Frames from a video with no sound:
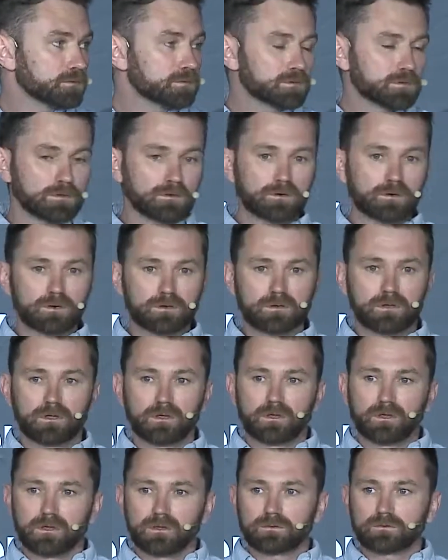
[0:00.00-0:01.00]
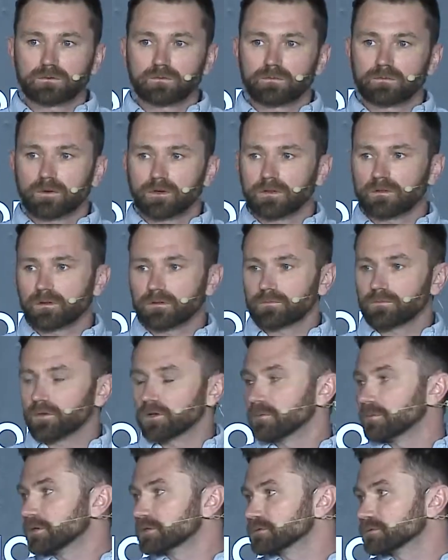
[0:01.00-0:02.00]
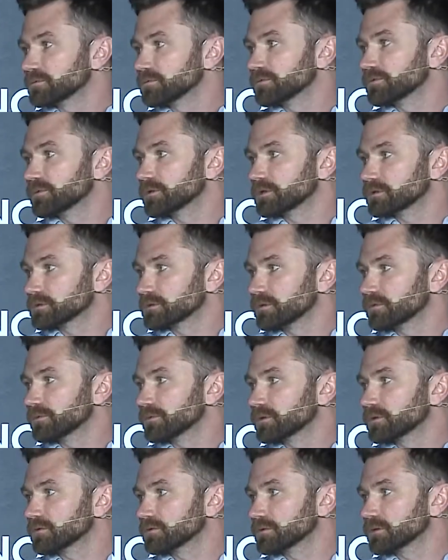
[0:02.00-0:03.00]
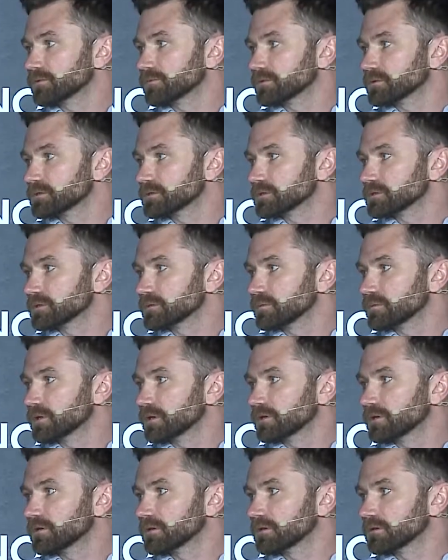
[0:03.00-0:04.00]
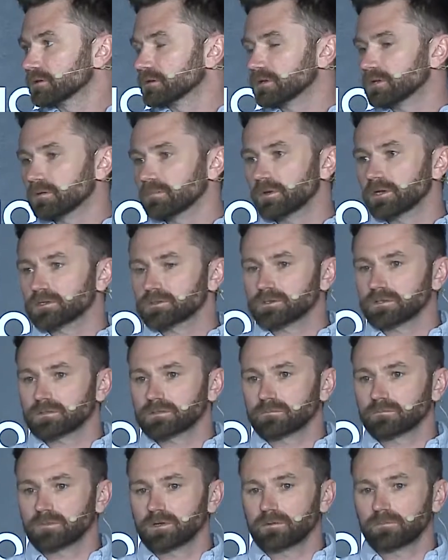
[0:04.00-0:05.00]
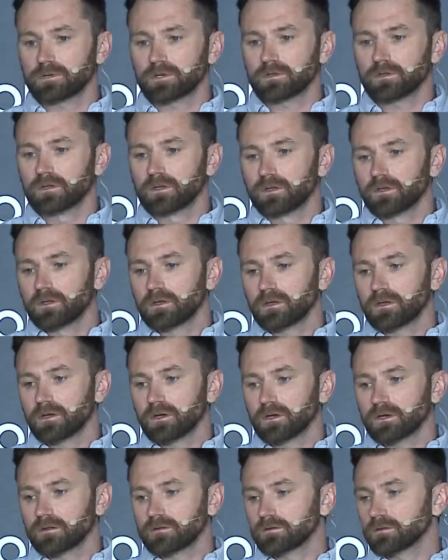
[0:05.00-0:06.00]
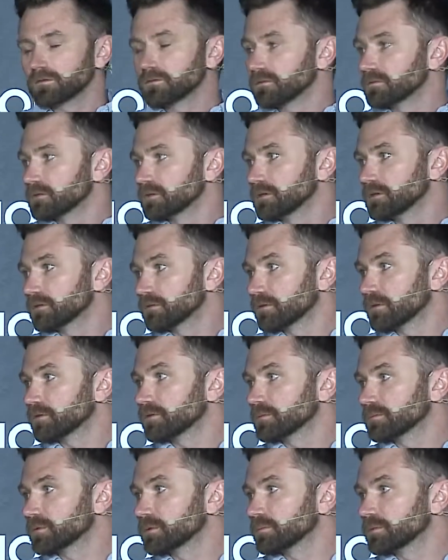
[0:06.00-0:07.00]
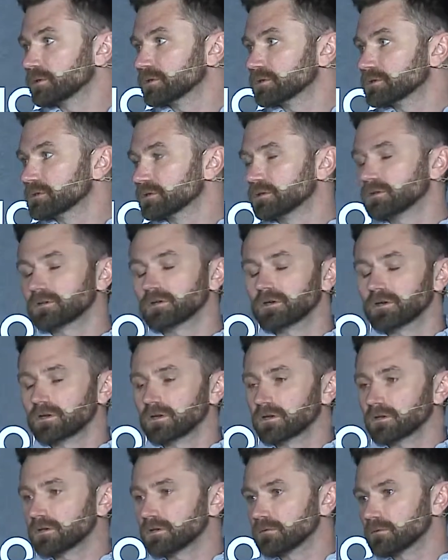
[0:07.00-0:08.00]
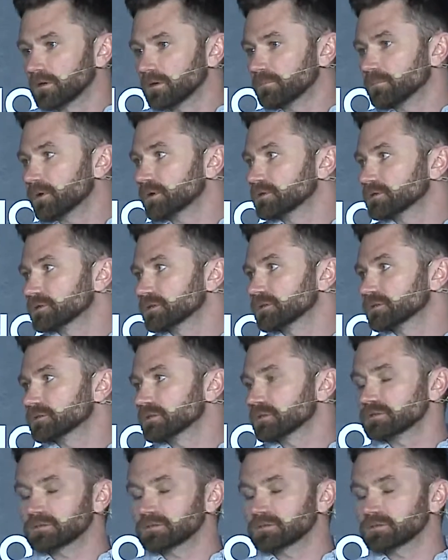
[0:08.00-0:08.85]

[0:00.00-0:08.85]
So there are sort of, I think, fundamental philosophical differences in the way that Clearmatics and maybe the Ethereum community approach things as